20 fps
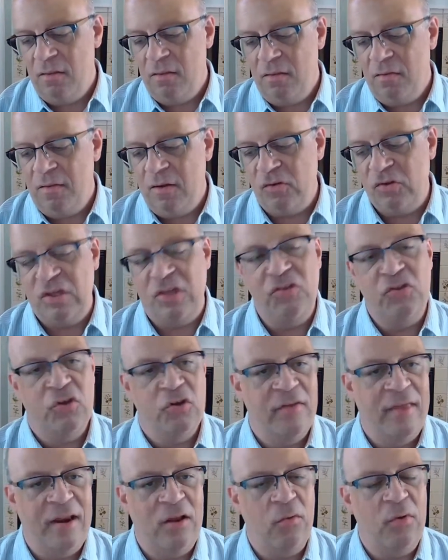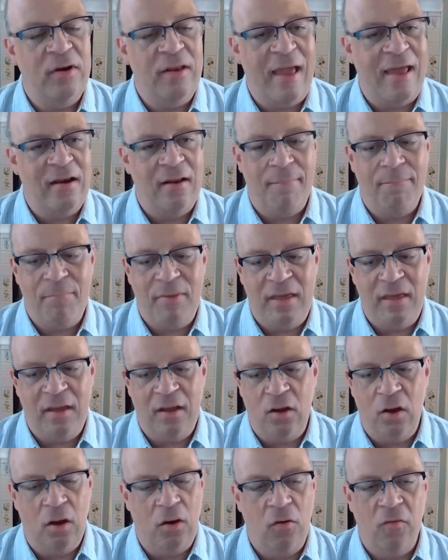there's concern that it would end up
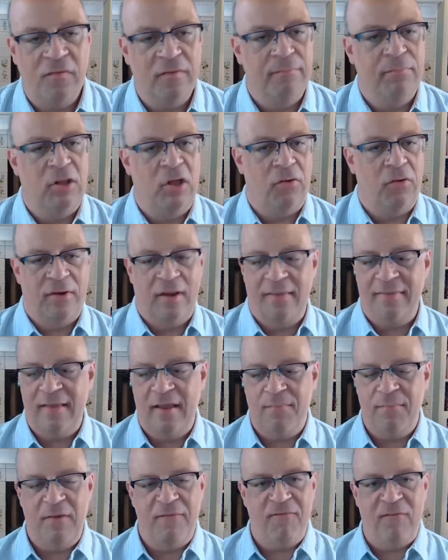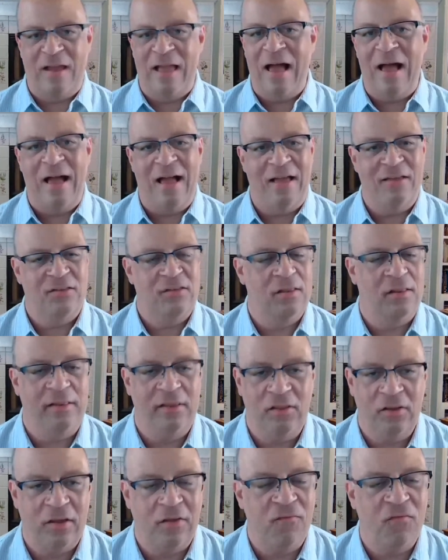being overblown, that they'd be constantly
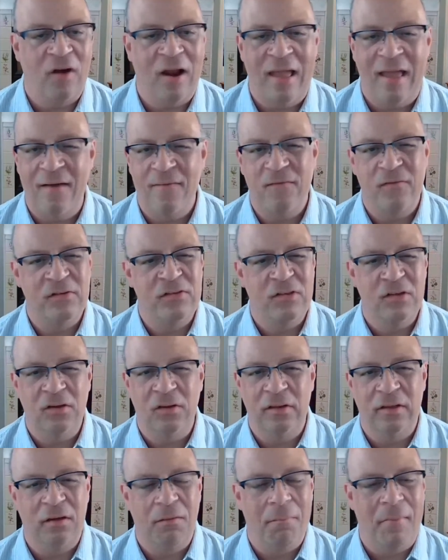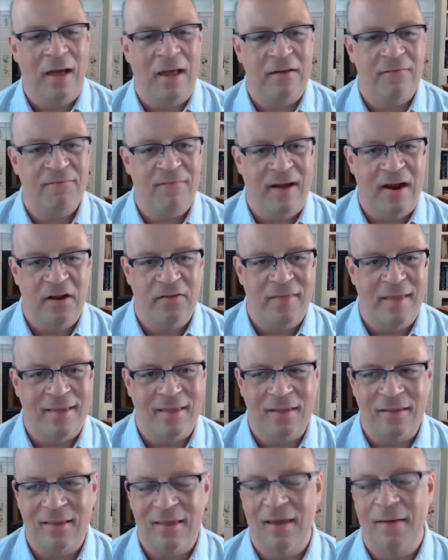looking for every single little modifier they
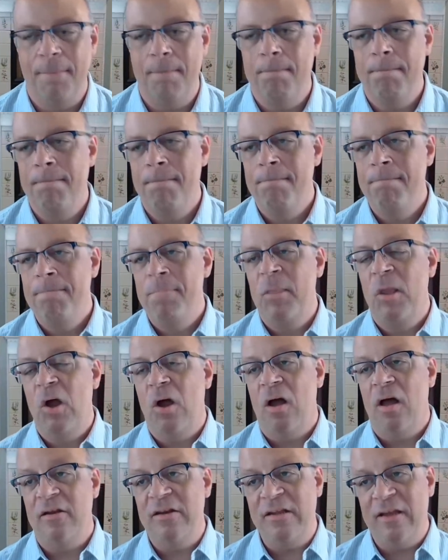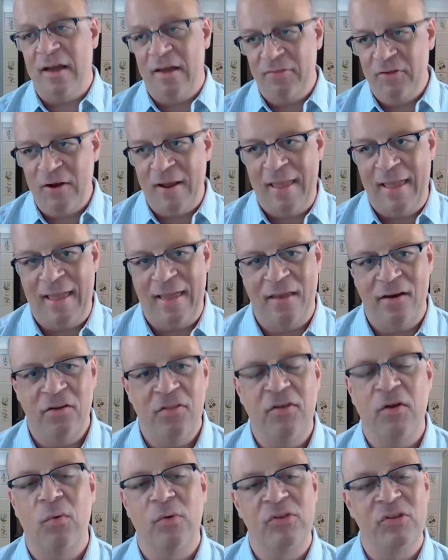can get. On the other hand,
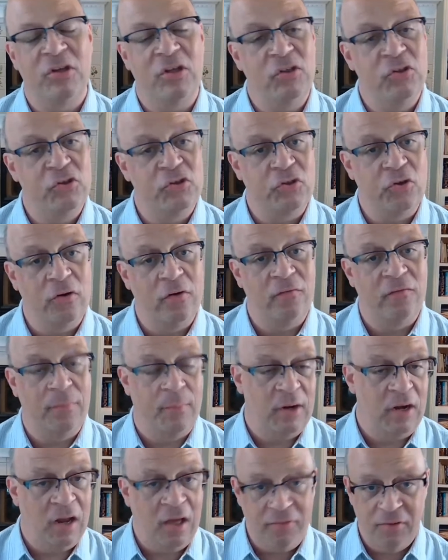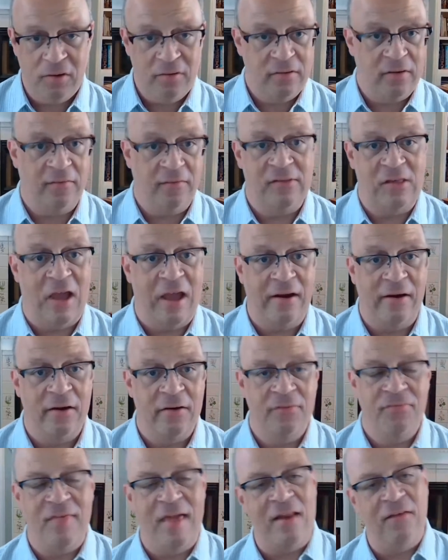there was a concern from another
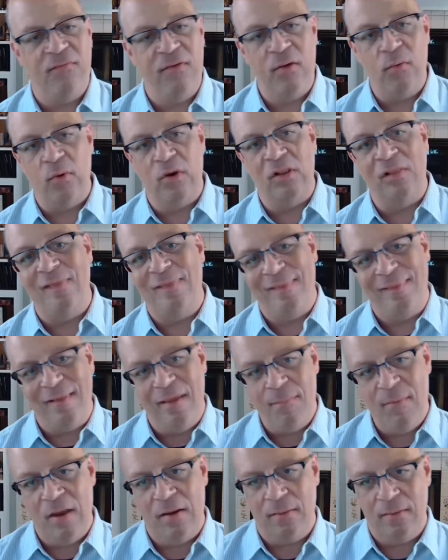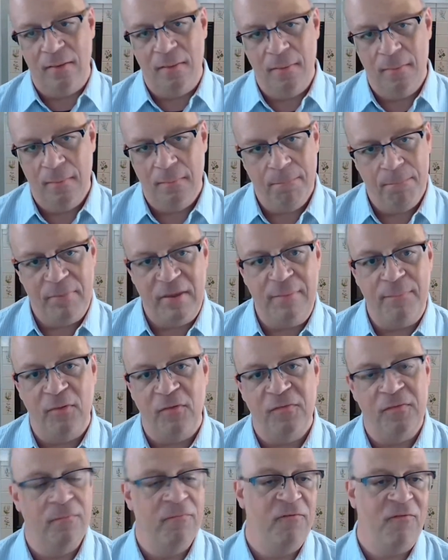designer that if we were to limit people
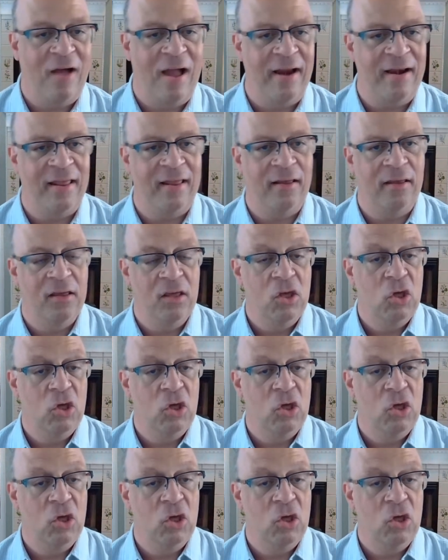from finding